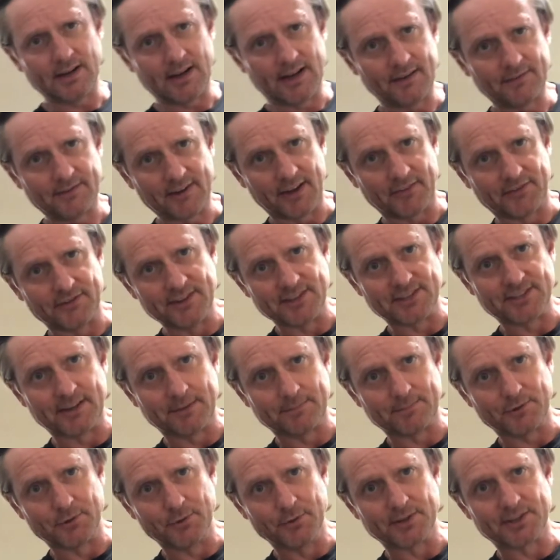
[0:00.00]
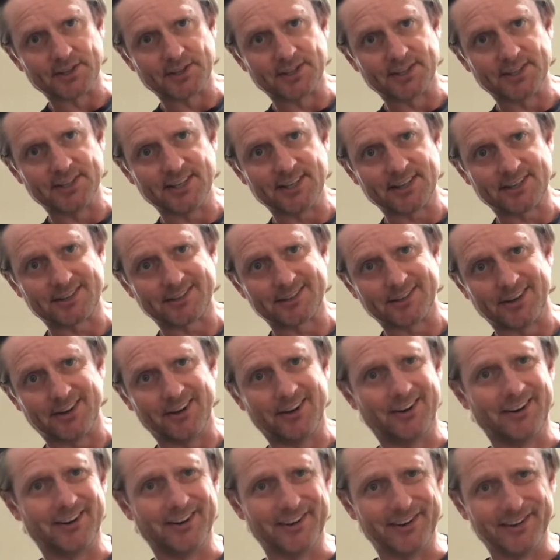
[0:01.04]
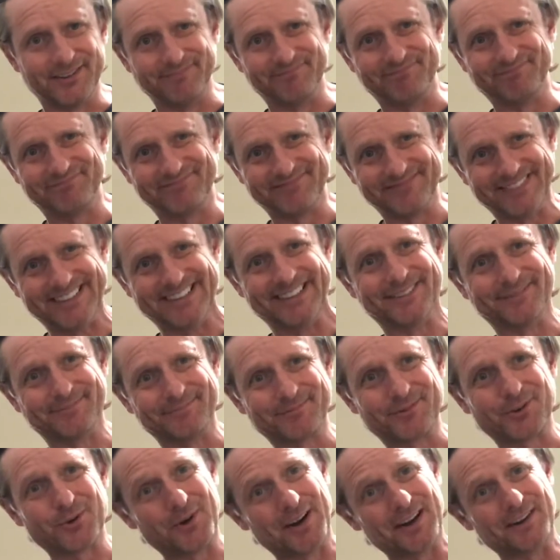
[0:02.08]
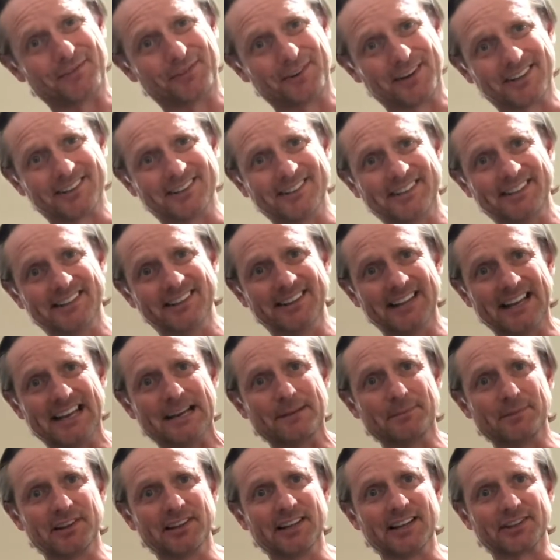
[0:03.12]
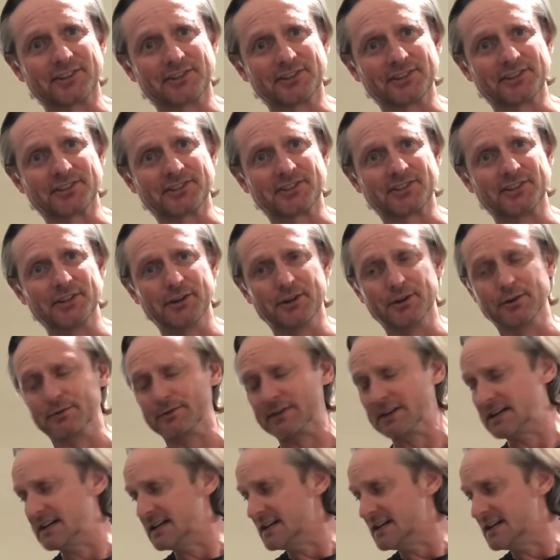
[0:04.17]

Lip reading: I've got this up to a 6 on, well, quite frankly, a lame electric stove.